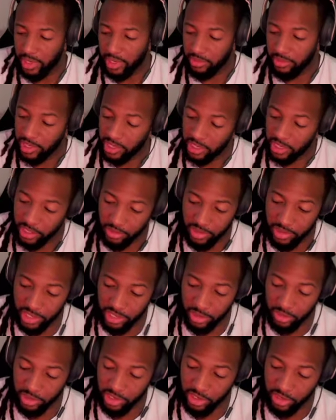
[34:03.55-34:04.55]
I'm telling you, man, it's
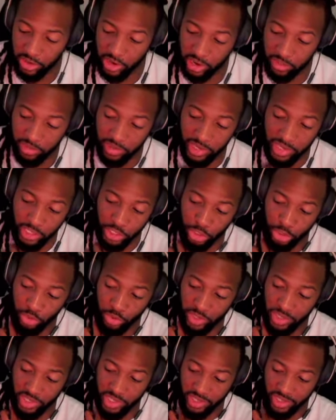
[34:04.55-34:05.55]
gonna be a great place to,
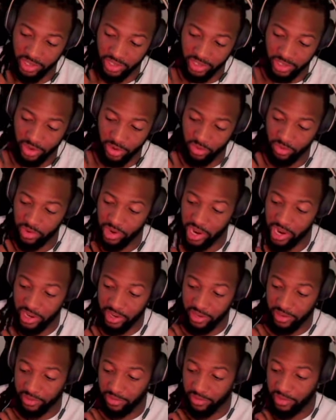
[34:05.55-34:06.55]
uh, you know, kind
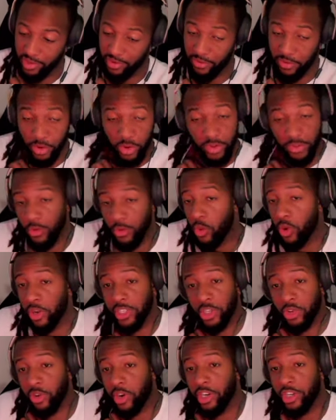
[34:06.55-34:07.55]
of if you even want to
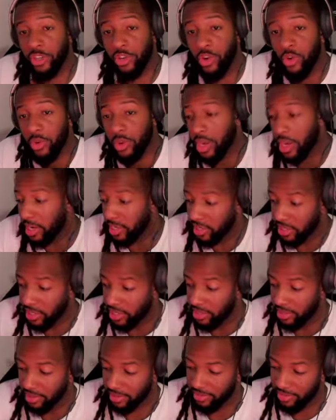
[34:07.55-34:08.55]
create your own
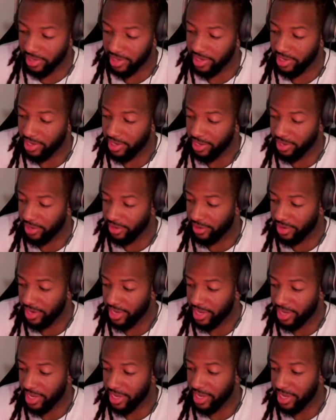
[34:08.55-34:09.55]
content and
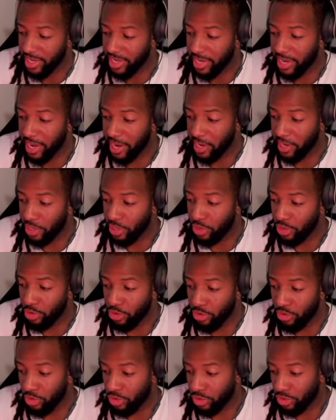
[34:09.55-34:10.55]
kind of
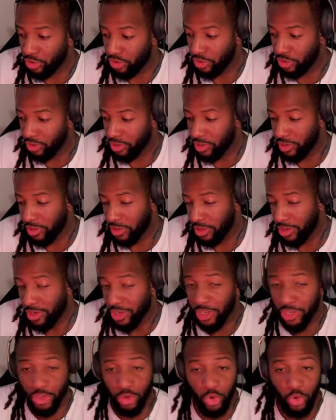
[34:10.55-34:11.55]
use the
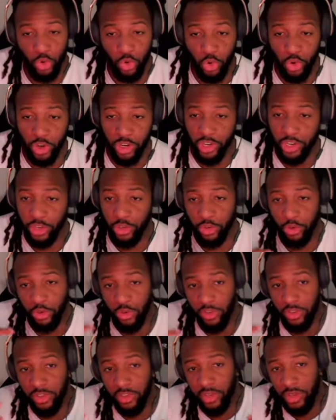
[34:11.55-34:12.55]
Discord and
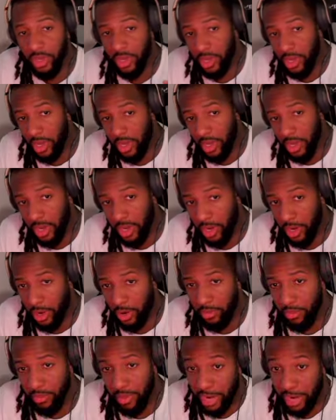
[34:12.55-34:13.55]
use, you know,
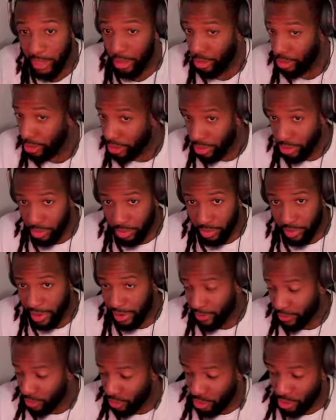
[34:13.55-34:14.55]
my YouTube
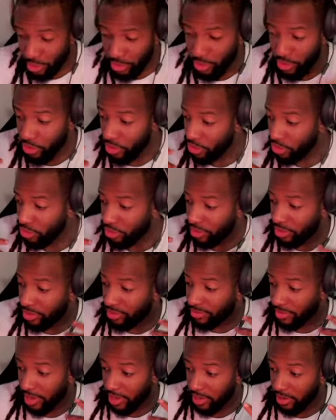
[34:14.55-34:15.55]
platform, use
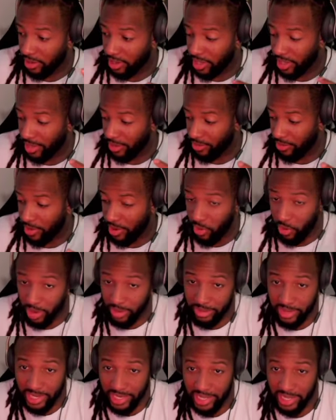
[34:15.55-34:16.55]
my my
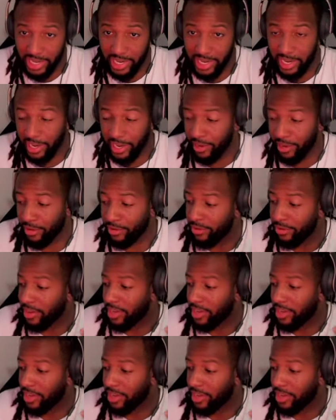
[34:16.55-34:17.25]
website that I have,